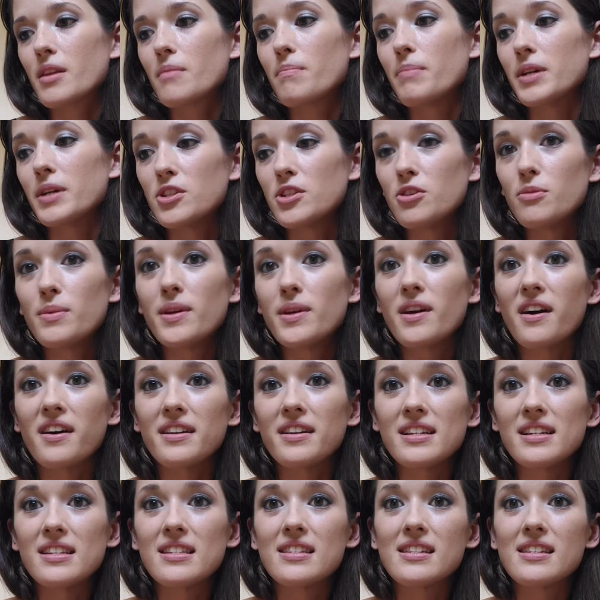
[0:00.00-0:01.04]
But to be
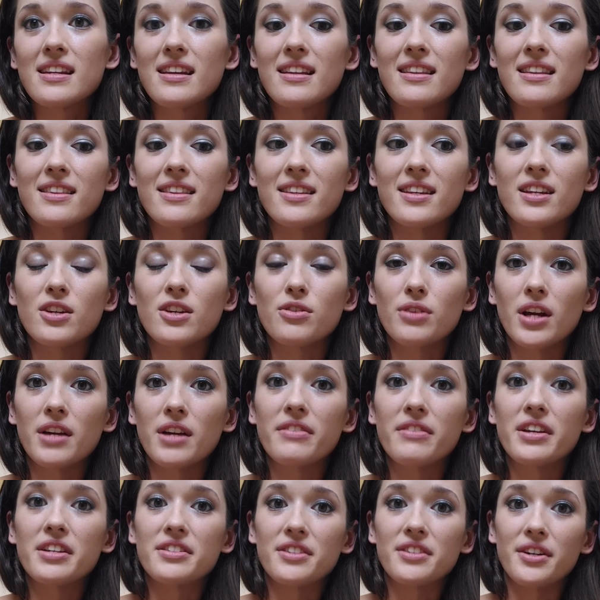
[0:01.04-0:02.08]
honest, the
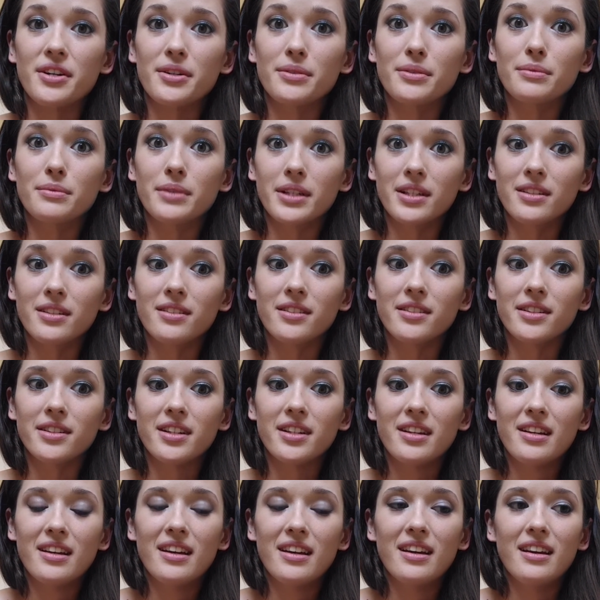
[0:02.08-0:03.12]
cravings are real.